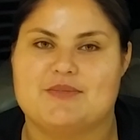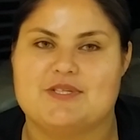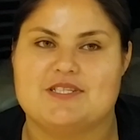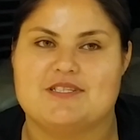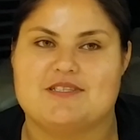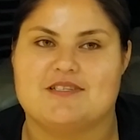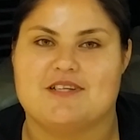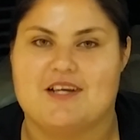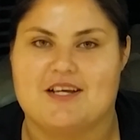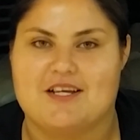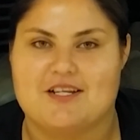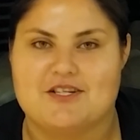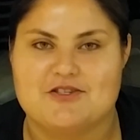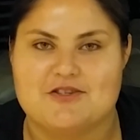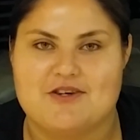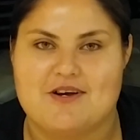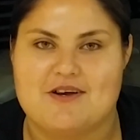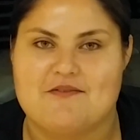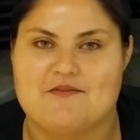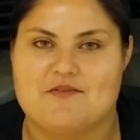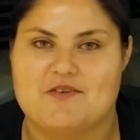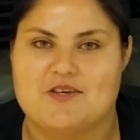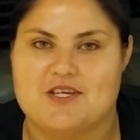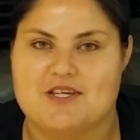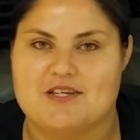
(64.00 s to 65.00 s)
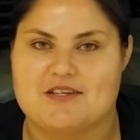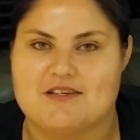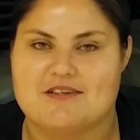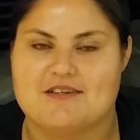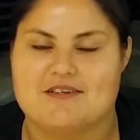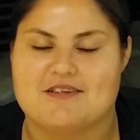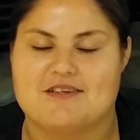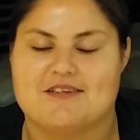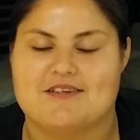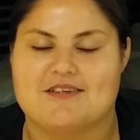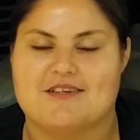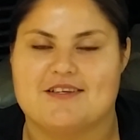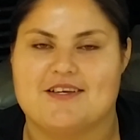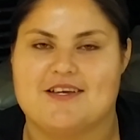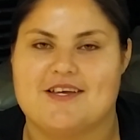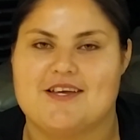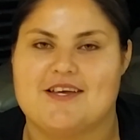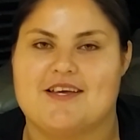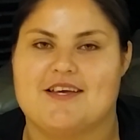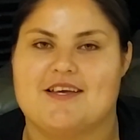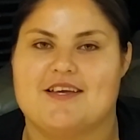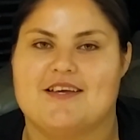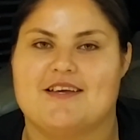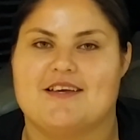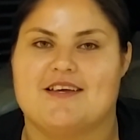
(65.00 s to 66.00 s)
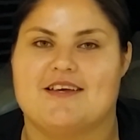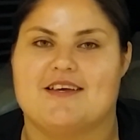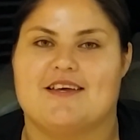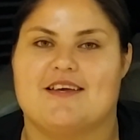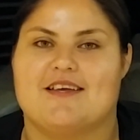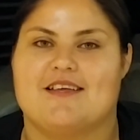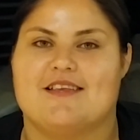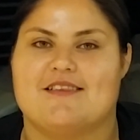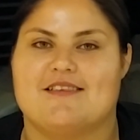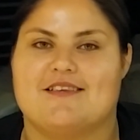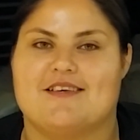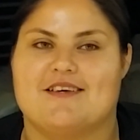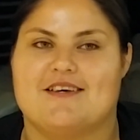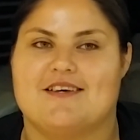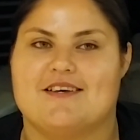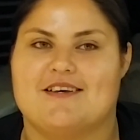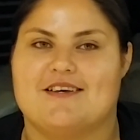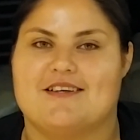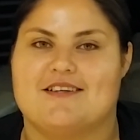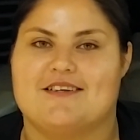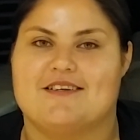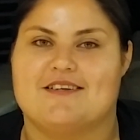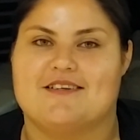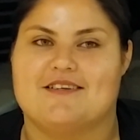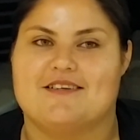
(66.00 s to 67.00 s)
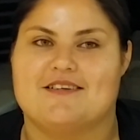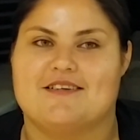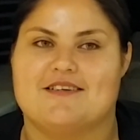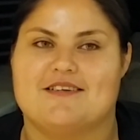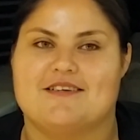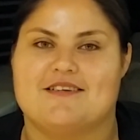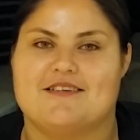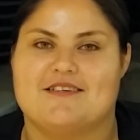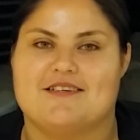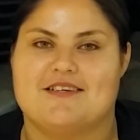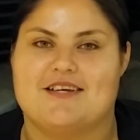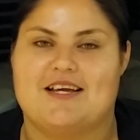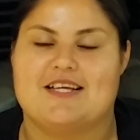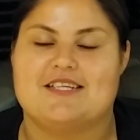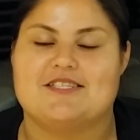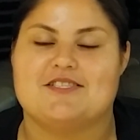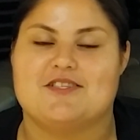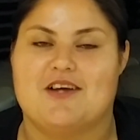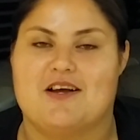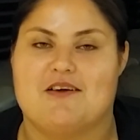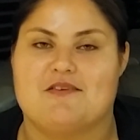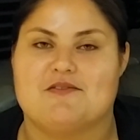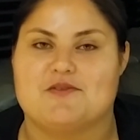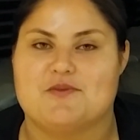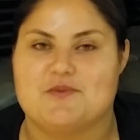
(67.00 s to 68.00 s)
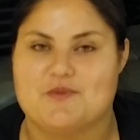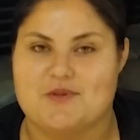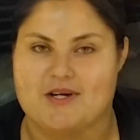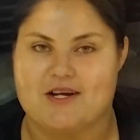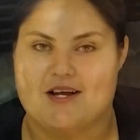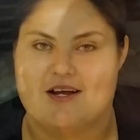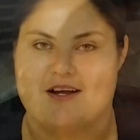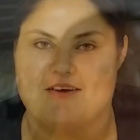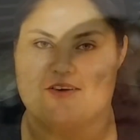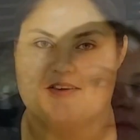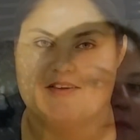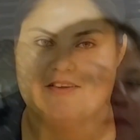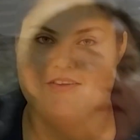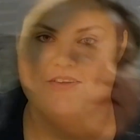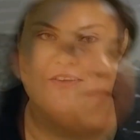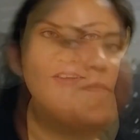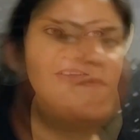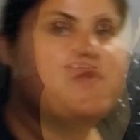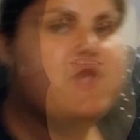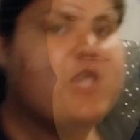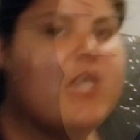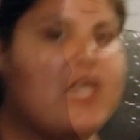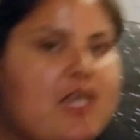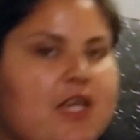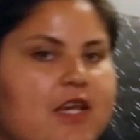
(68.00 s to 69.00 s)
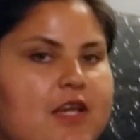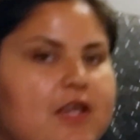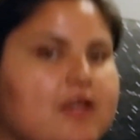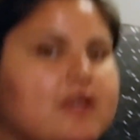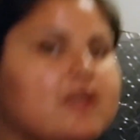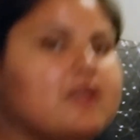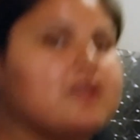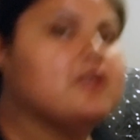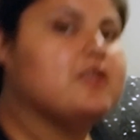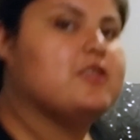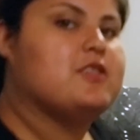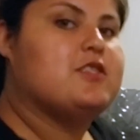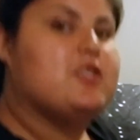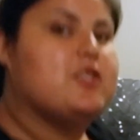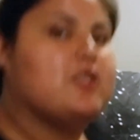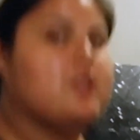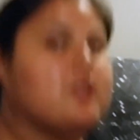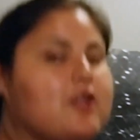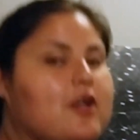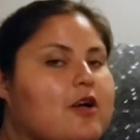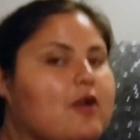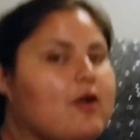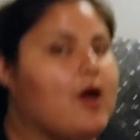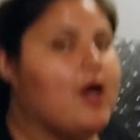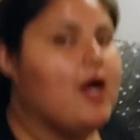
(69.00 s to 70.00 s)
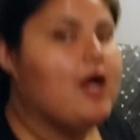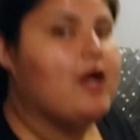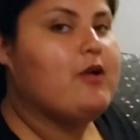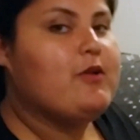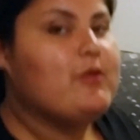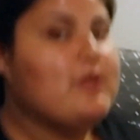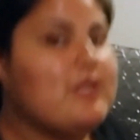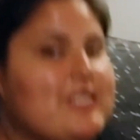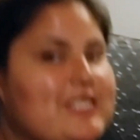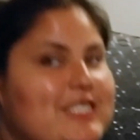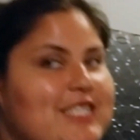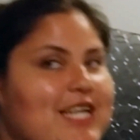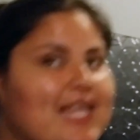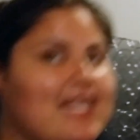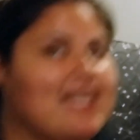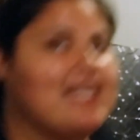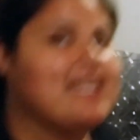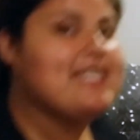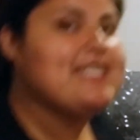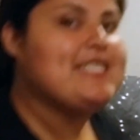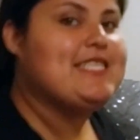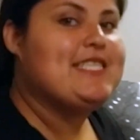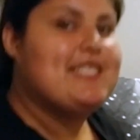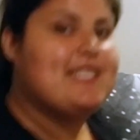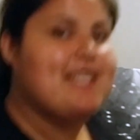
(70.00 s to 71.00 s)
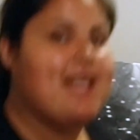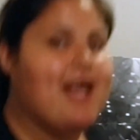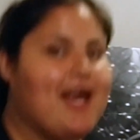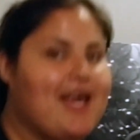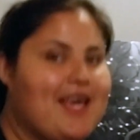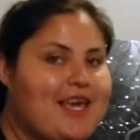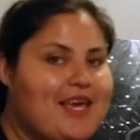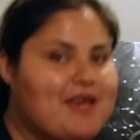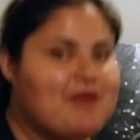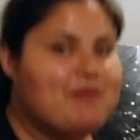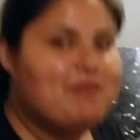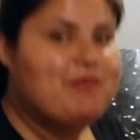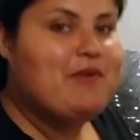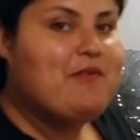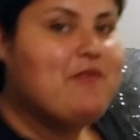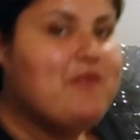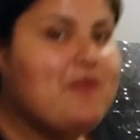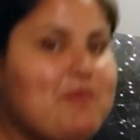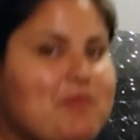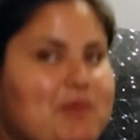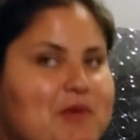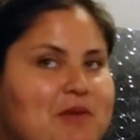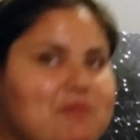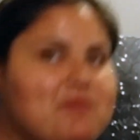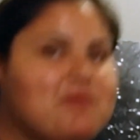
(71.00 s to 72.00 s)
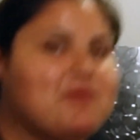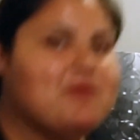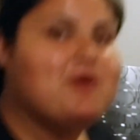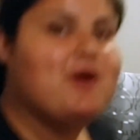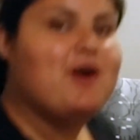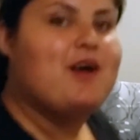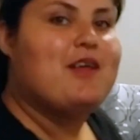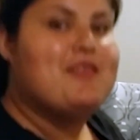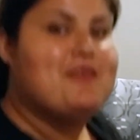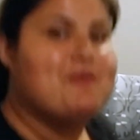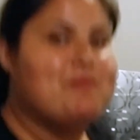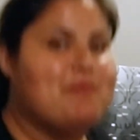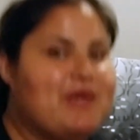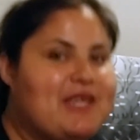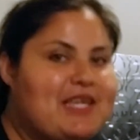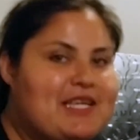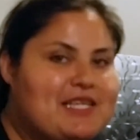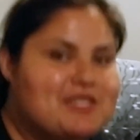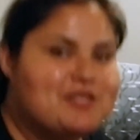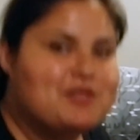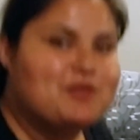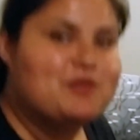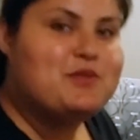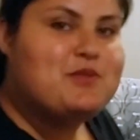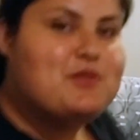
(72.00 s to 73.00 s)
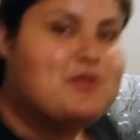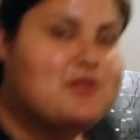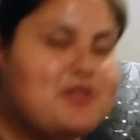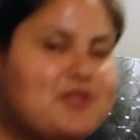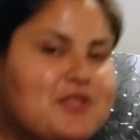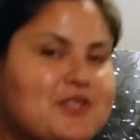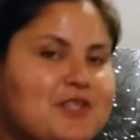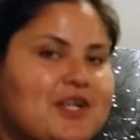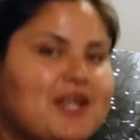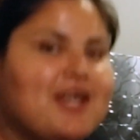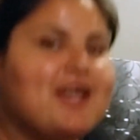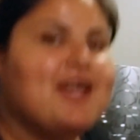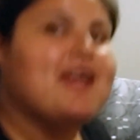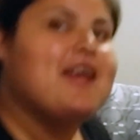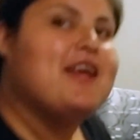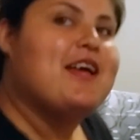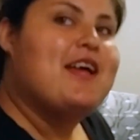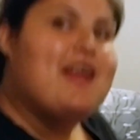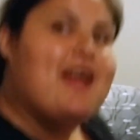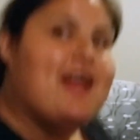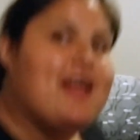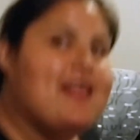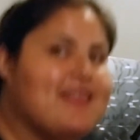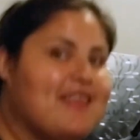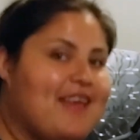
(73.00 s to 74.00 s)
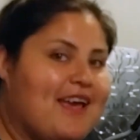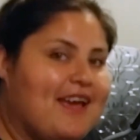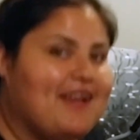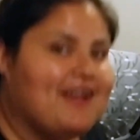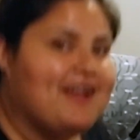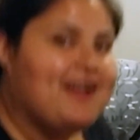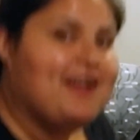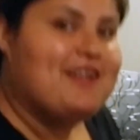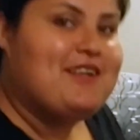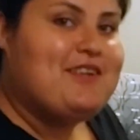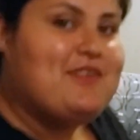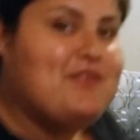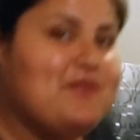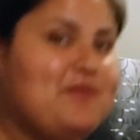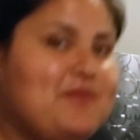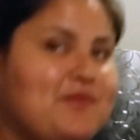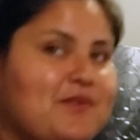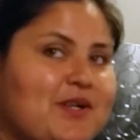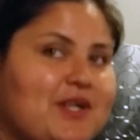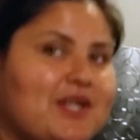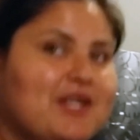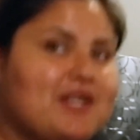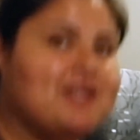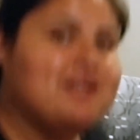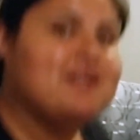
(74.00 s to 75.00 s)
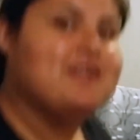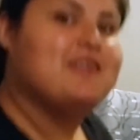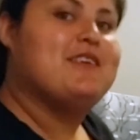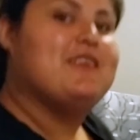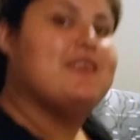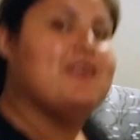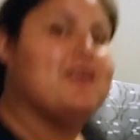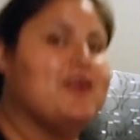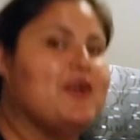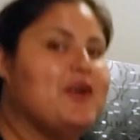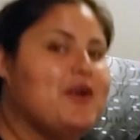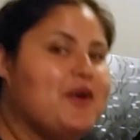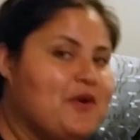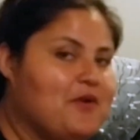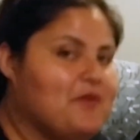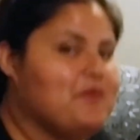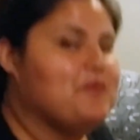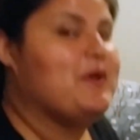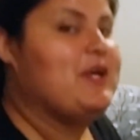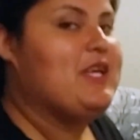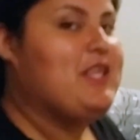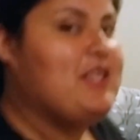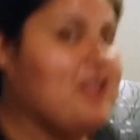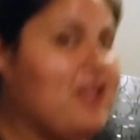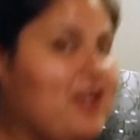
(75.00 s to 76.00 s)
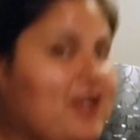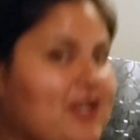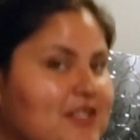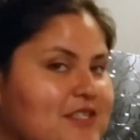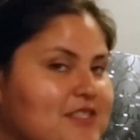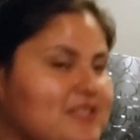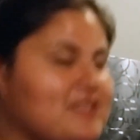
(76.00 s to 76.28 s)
stuck in traffic, and then I still have to work out. Do you know how jealous I am of the people on The Biggest Loser and that kind of weight loss